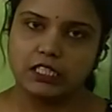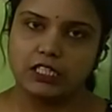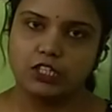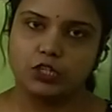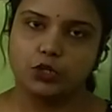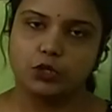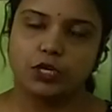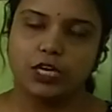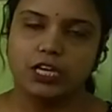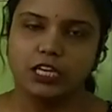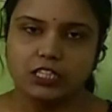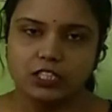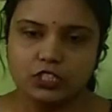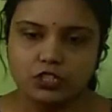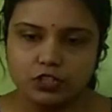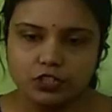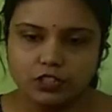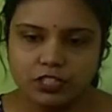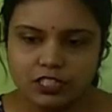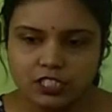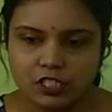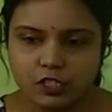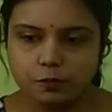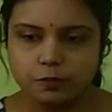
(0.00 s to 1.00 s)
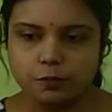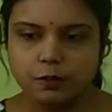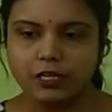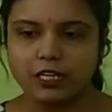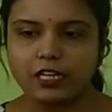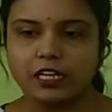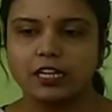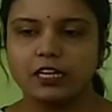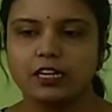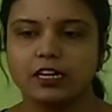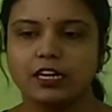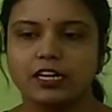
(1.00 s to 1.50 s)
Okay, so this
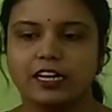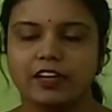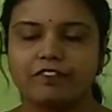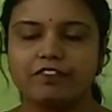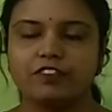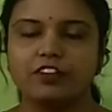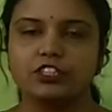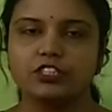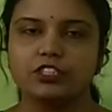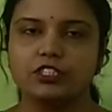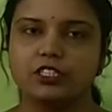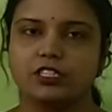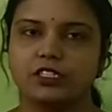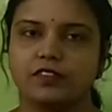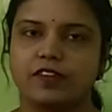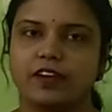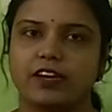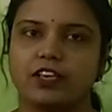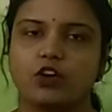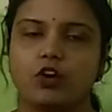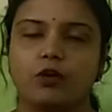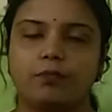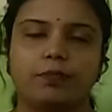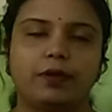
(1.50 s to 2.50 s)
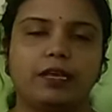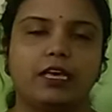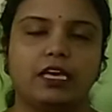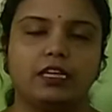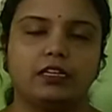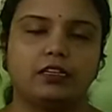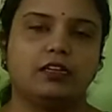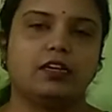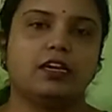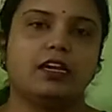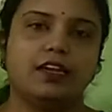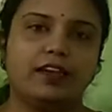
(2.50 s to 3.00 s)
particular definition is very complicated.
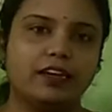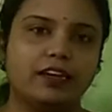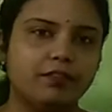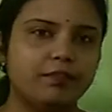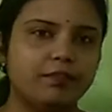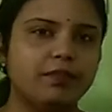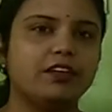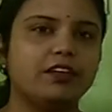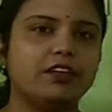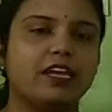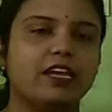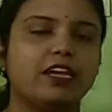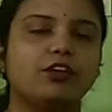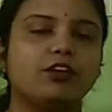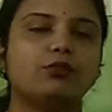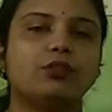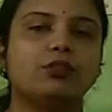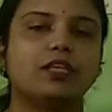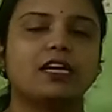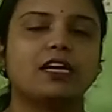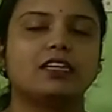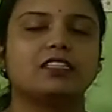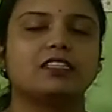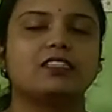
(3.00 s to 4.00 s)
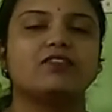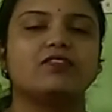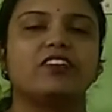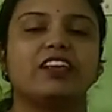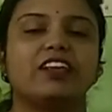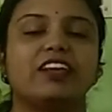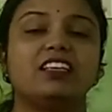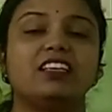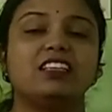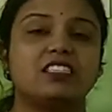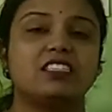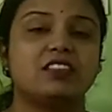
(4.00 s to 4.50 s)
Let me tell you that in
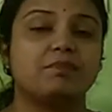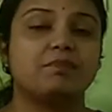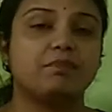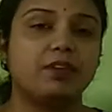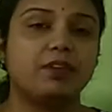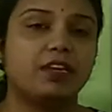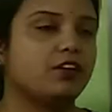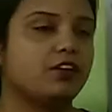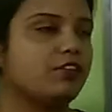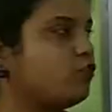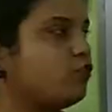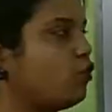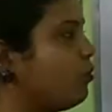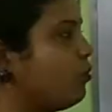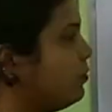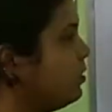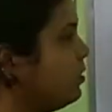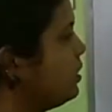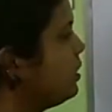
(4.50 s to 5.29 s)
very simpler form.